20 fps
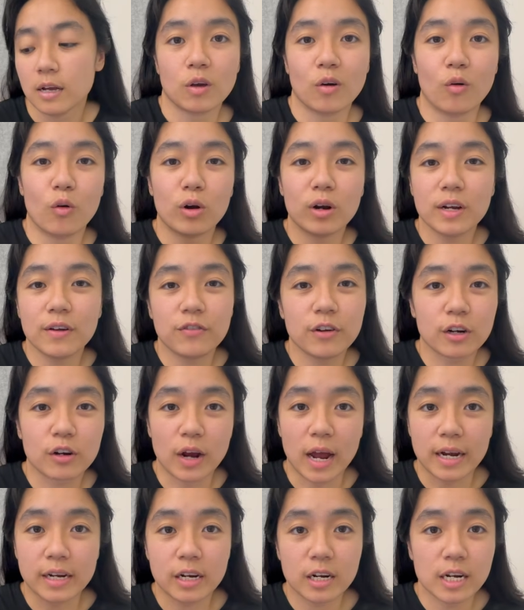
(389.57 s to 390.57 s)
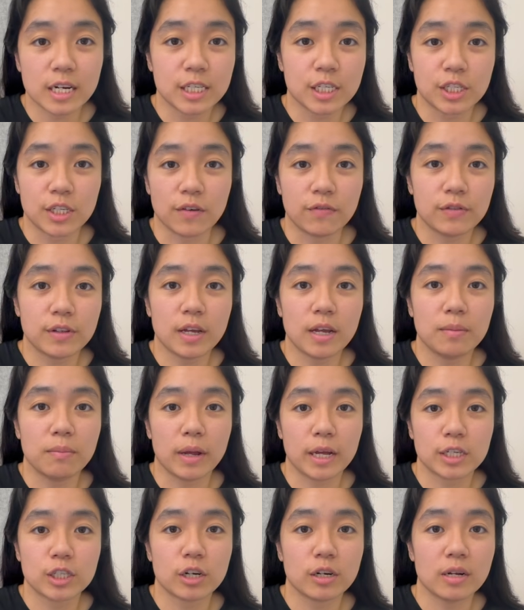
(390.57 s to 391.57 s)
Or if your grad year has shifted,
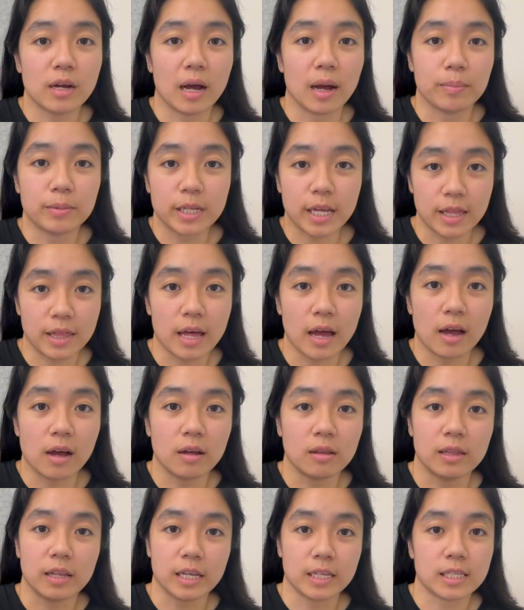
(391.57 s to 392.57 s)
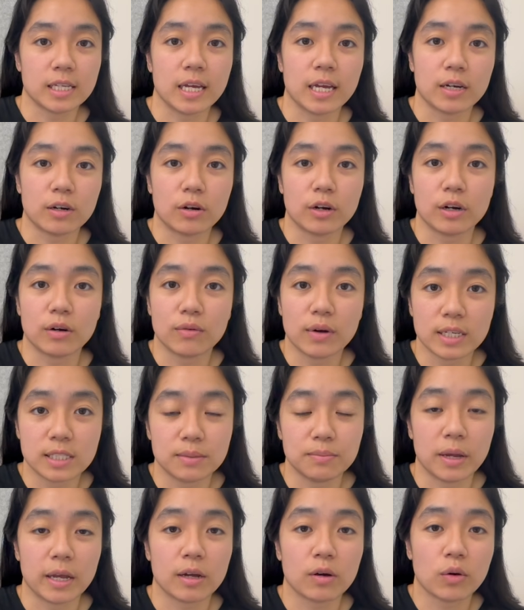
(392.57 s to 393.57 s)
make sure to update that on LinkedIn or your
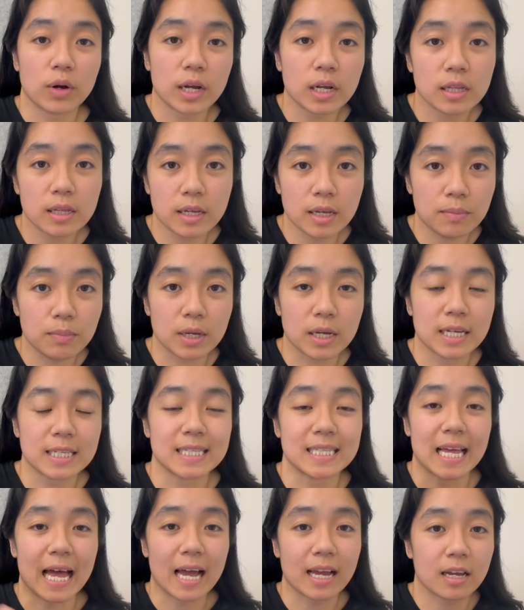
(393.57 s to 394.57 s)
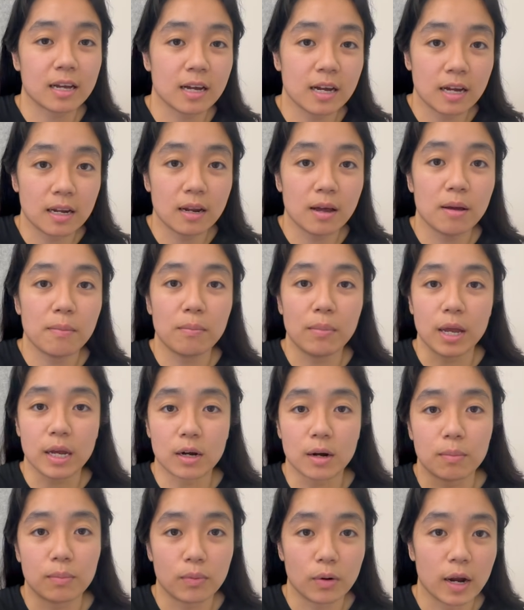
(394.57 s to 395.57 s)
resume quickly, because that could make
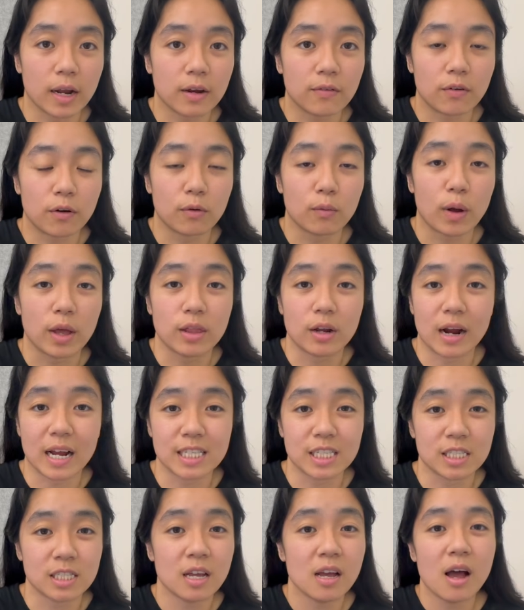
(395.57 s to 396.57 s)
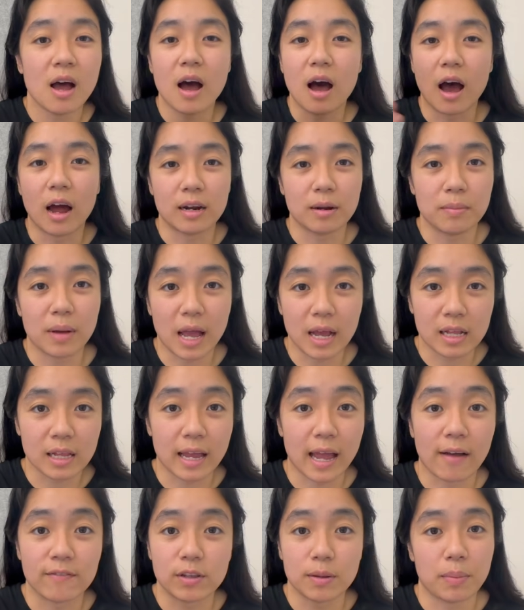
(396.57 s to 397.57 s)
or break for whether I just automatically
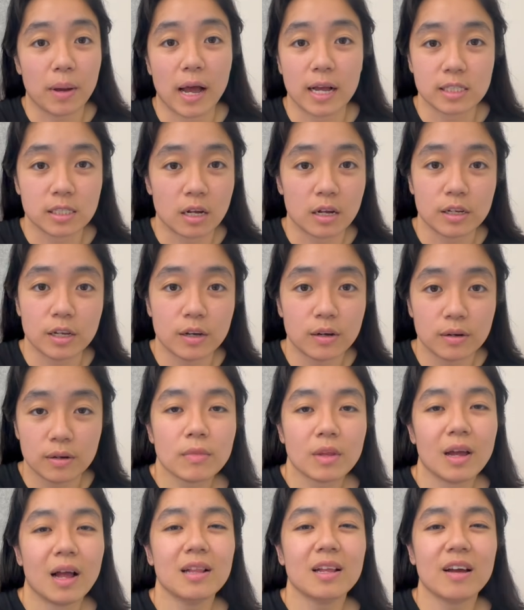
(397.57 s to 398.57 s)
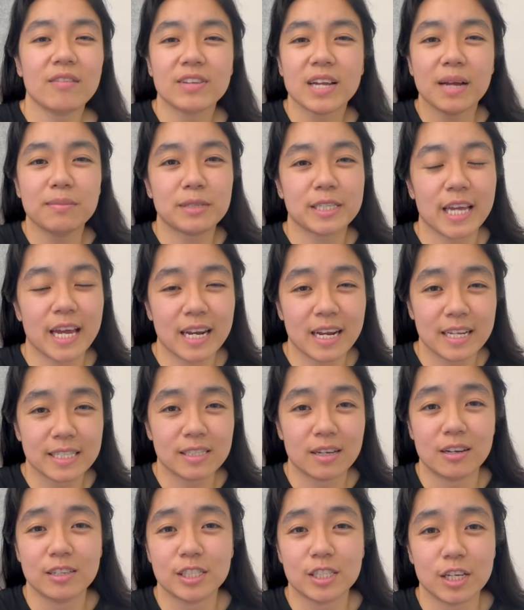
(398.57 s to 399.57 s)
have to pass on you. A lot of times candidates
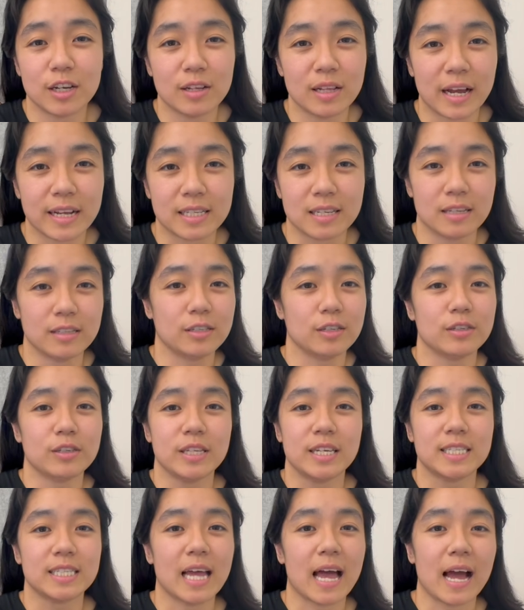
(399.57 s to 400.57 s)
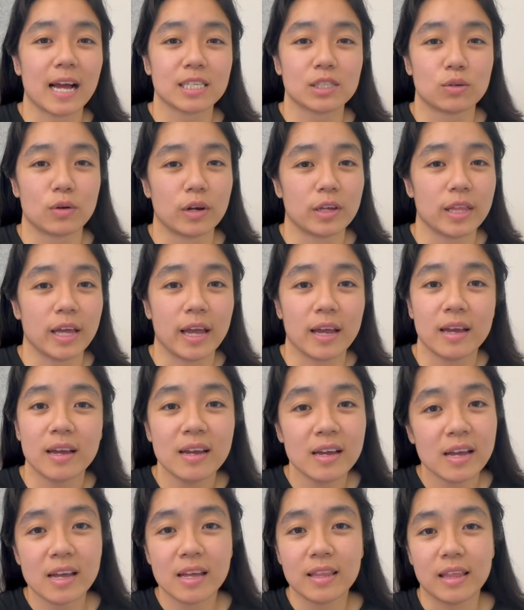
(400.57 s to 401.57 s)
also like to do these hacks where they
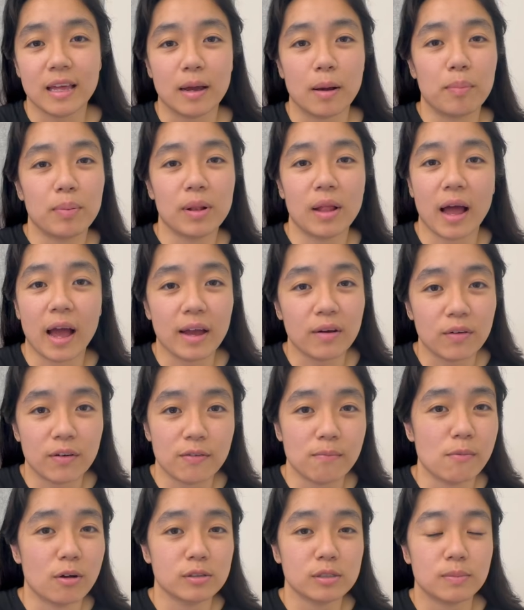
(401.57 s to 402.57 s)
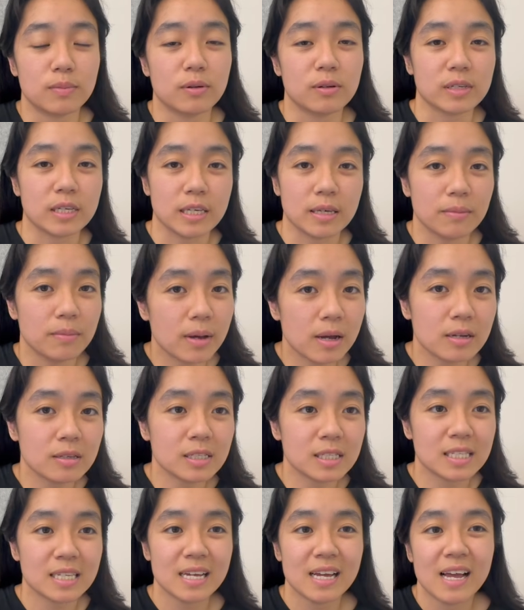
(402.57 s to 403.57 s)
apply with multiple
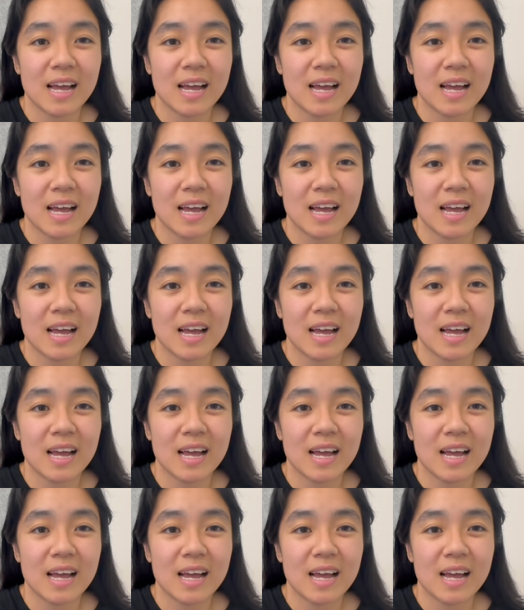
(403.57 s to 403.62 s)
emails.